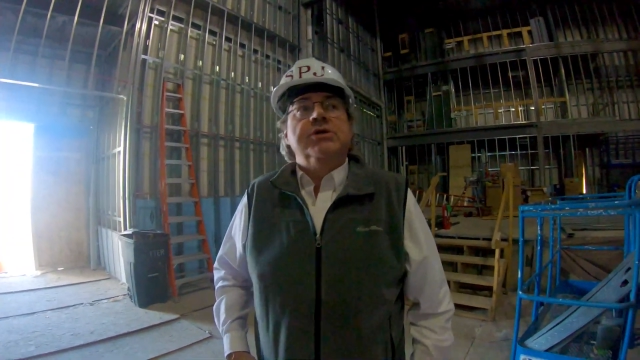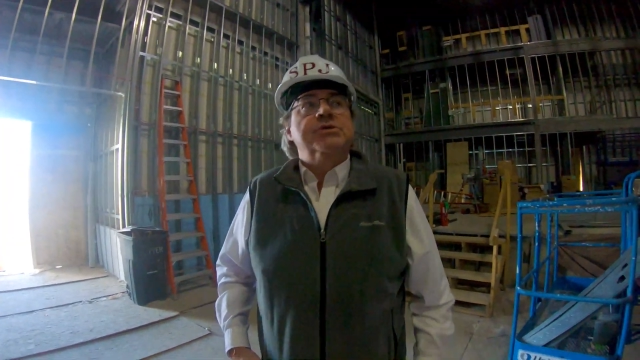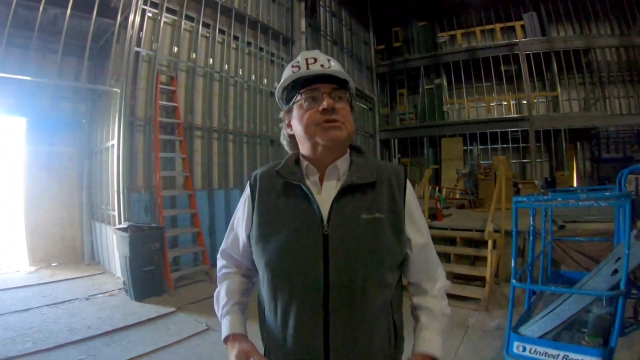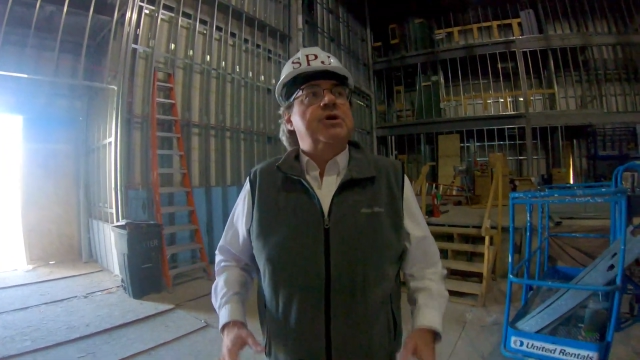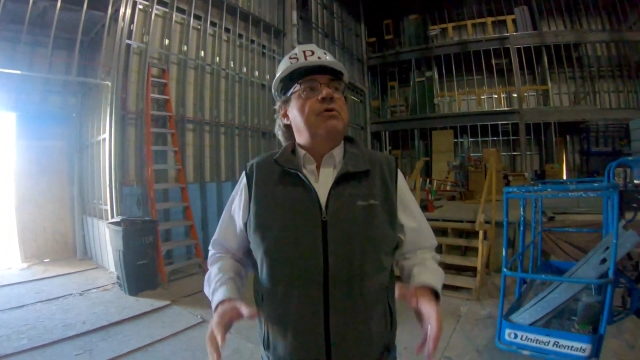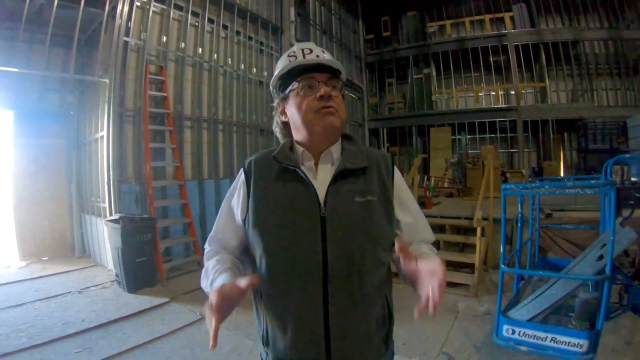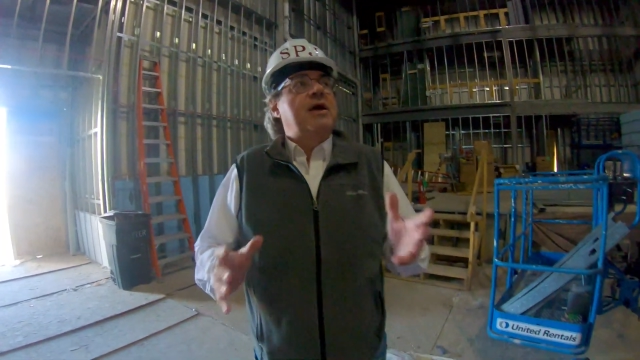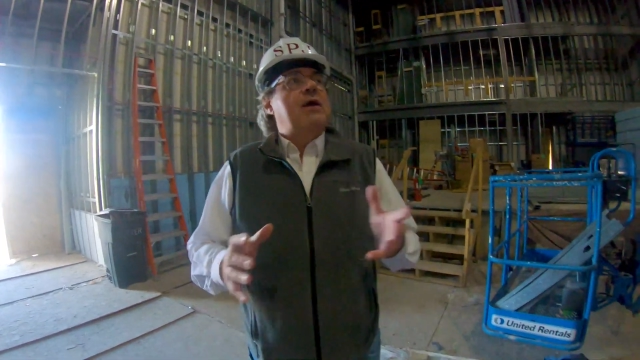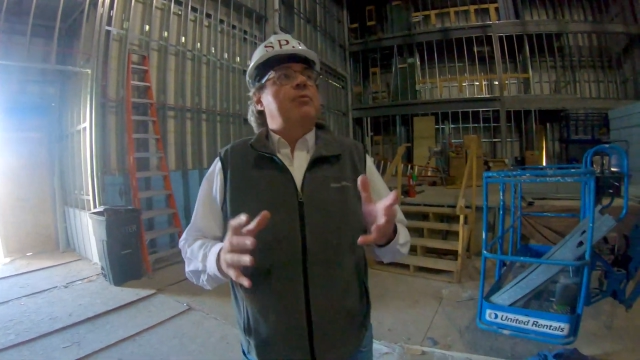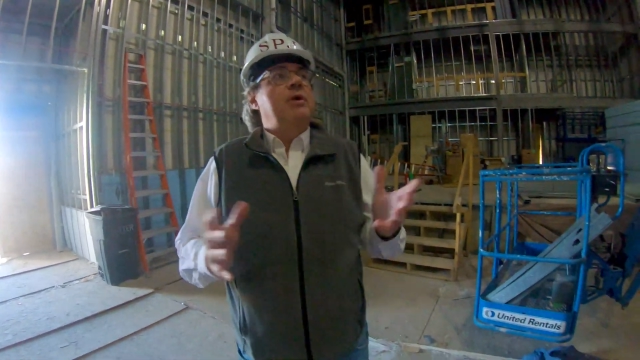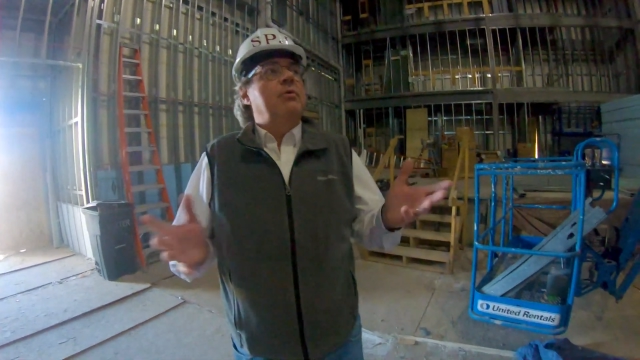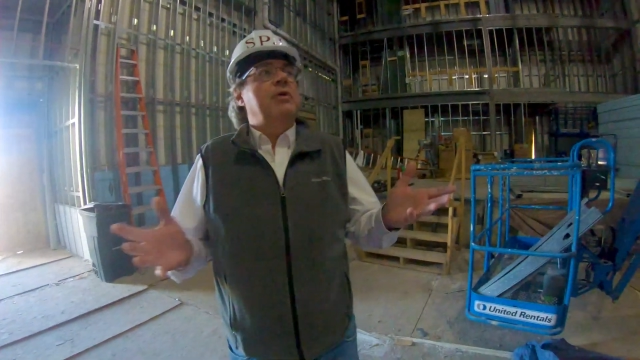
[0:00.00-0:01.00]
so
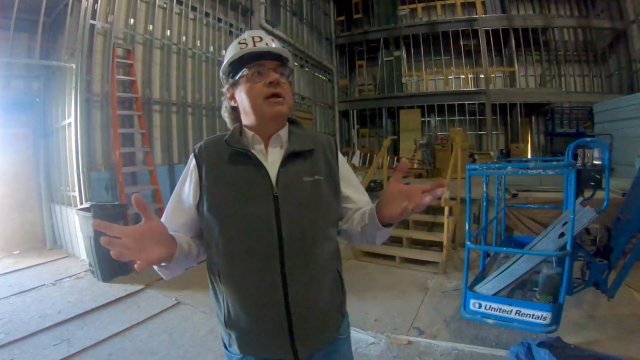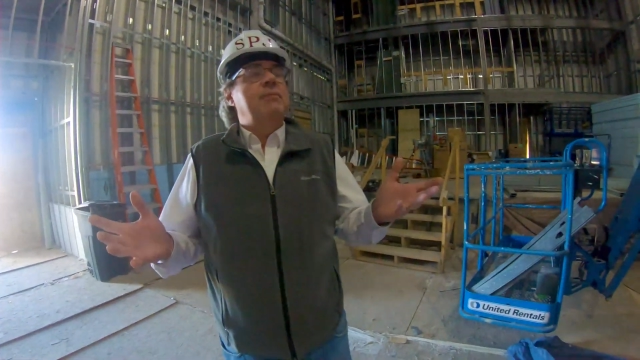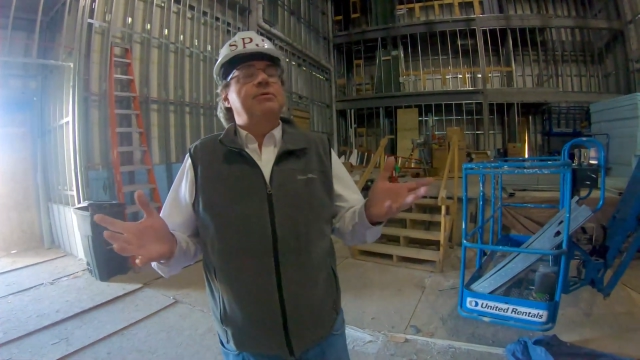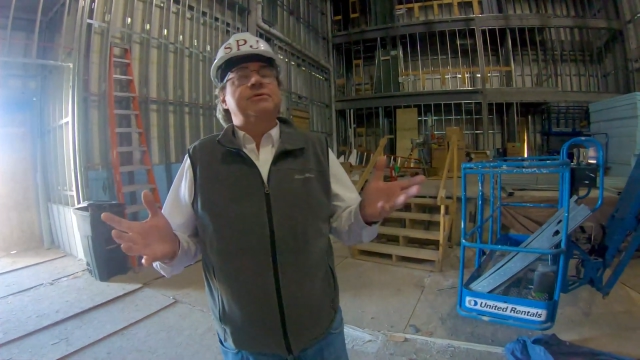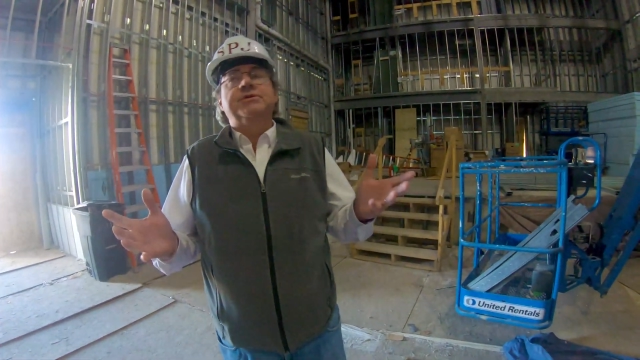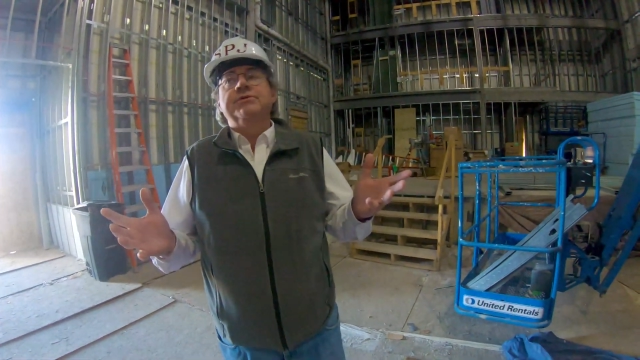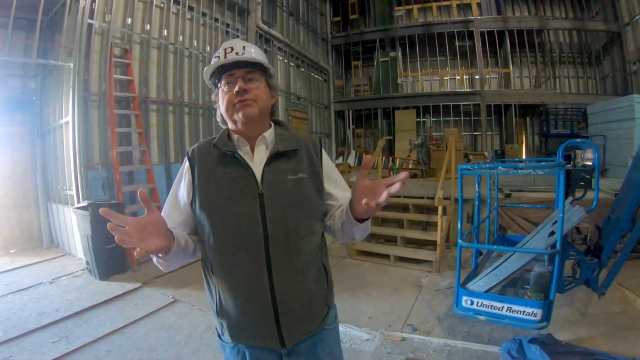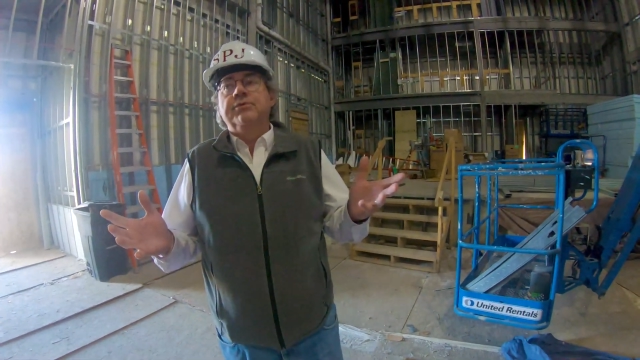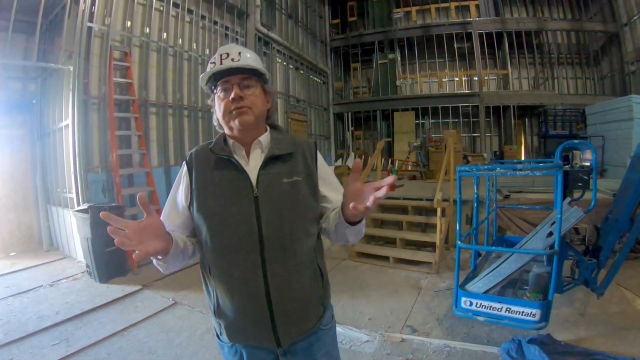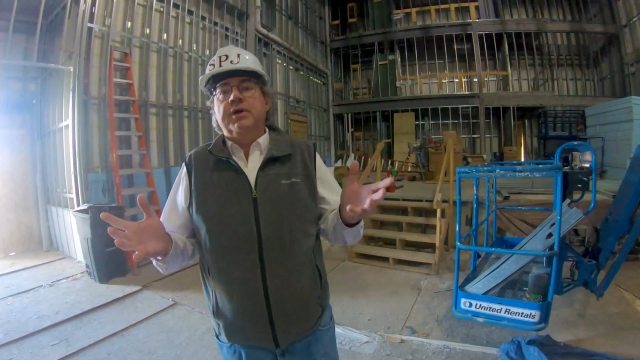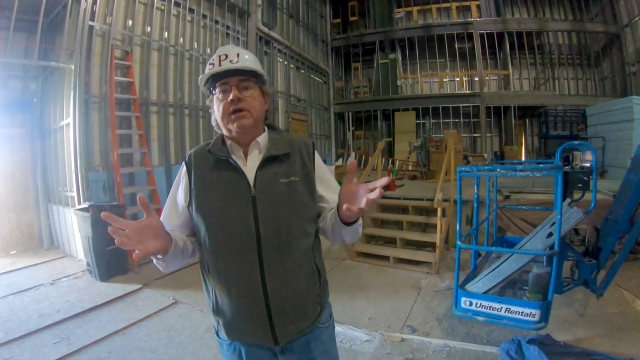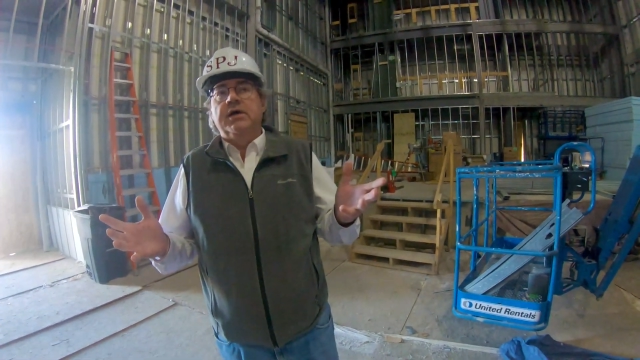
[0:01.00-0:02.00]
that we were able to
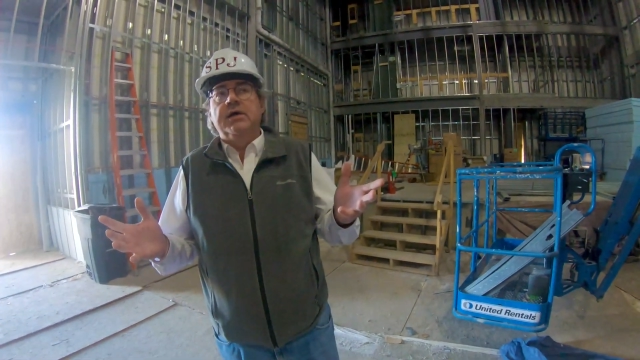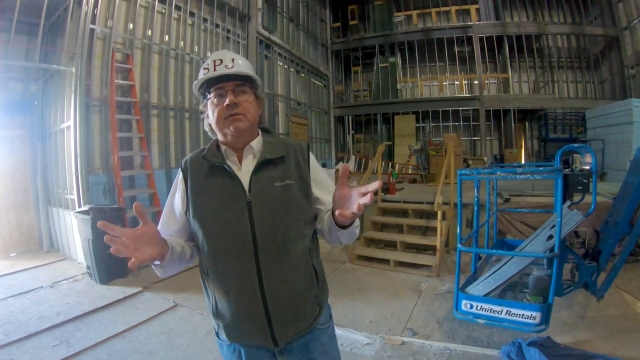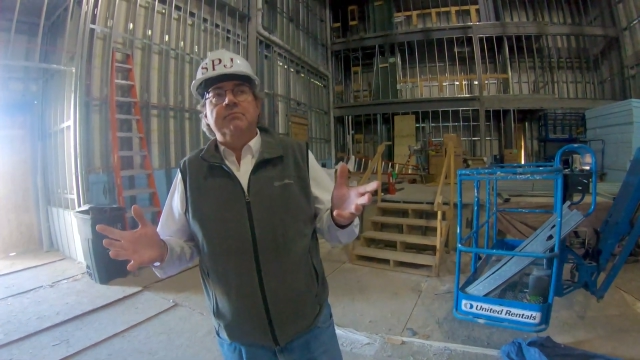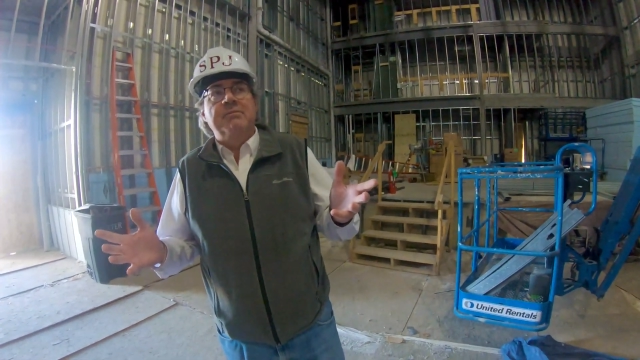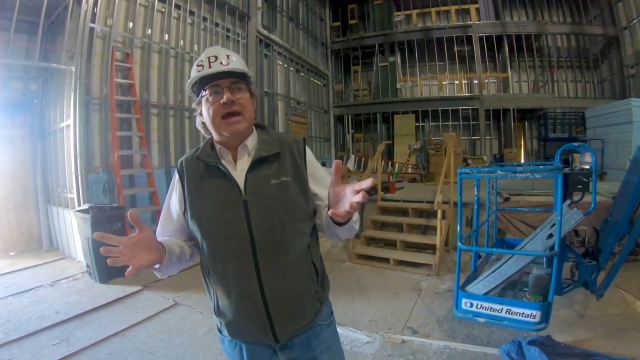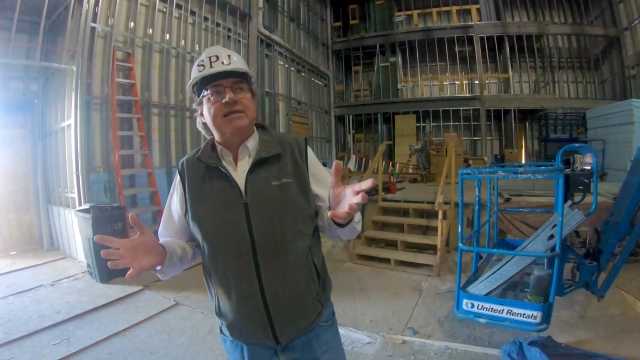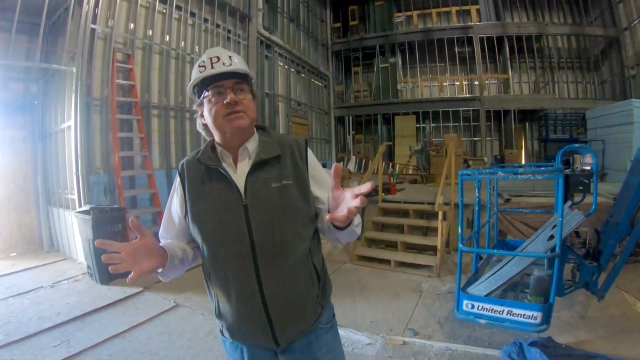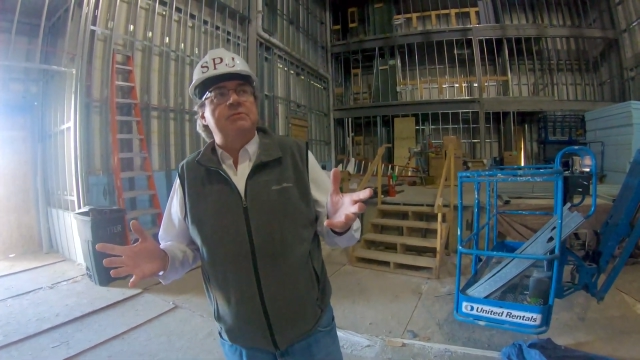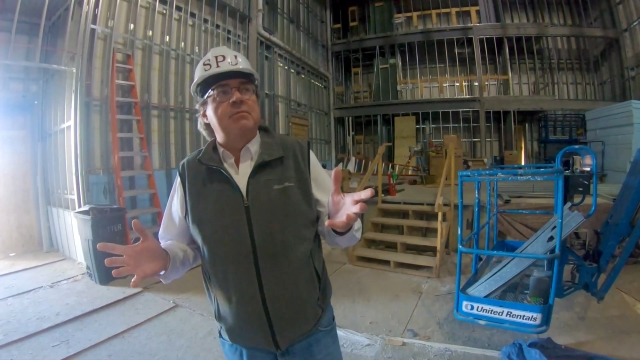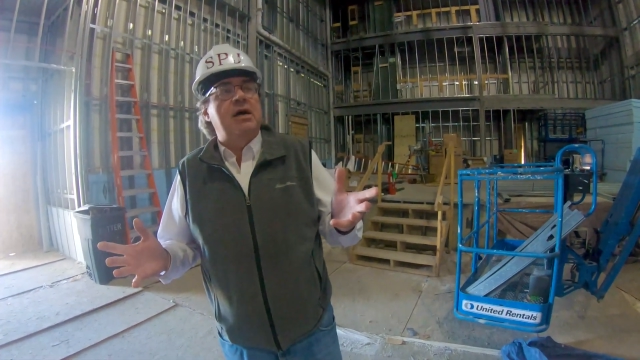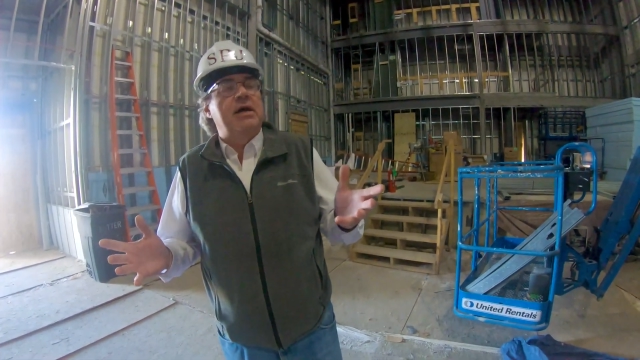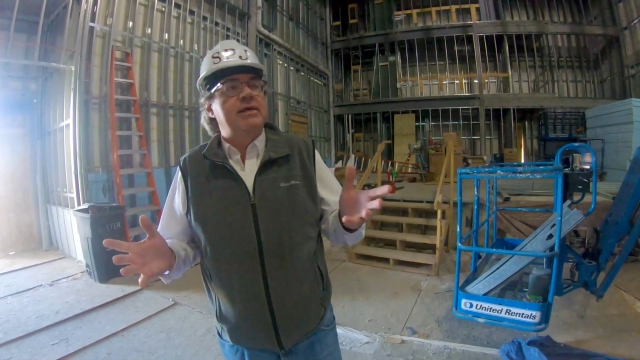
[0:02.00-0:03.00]

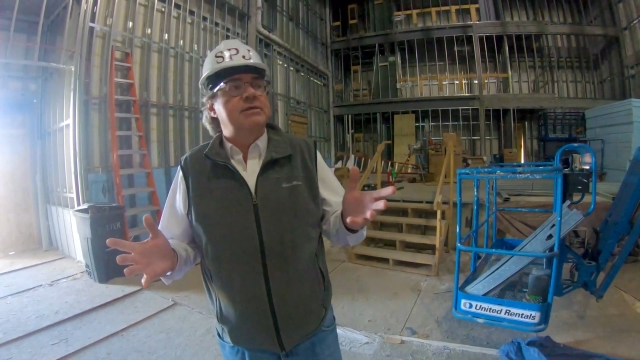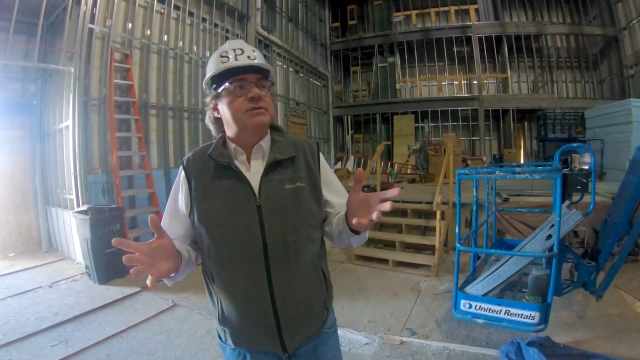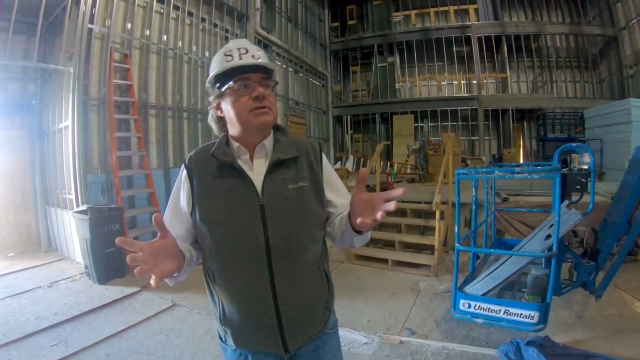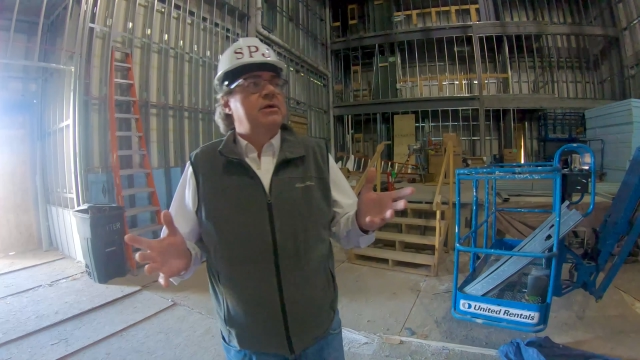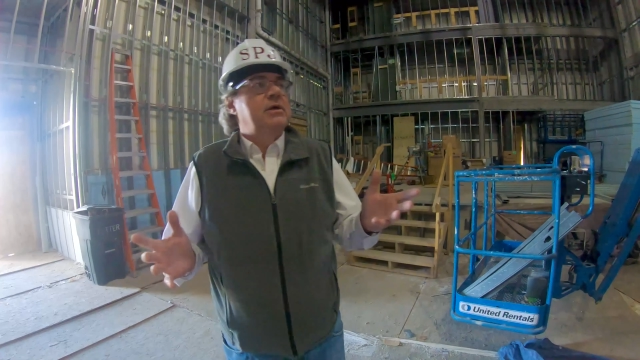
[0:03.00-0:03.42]
maximize.